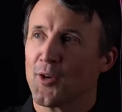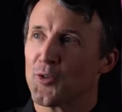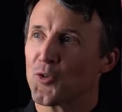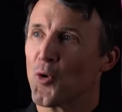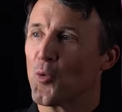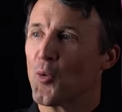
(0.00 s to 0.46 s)

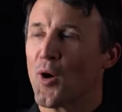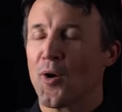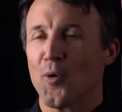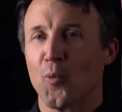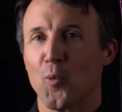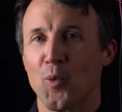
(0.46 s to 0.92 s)
So
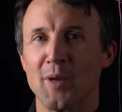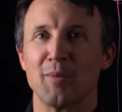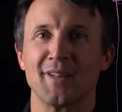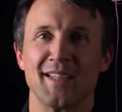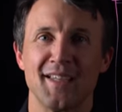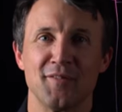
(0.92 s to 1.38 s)
we
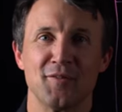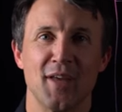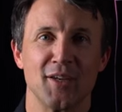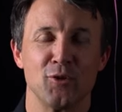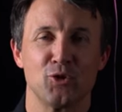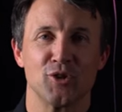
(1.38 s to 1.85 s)
believe
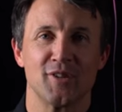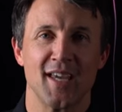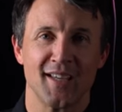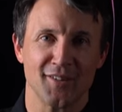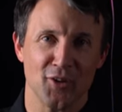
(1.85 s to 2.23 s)
that you should take a